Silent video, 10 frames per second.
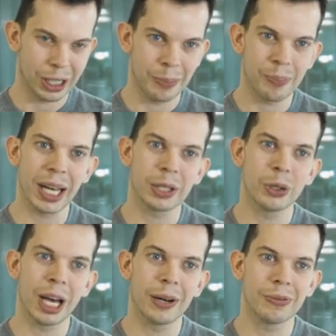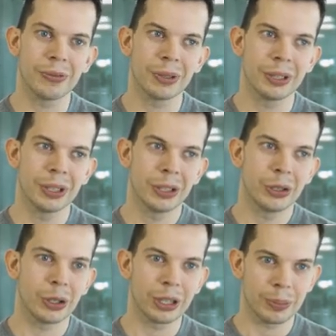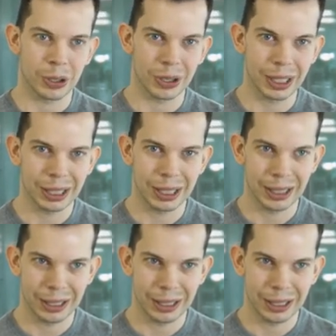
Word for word: impact you have on the product,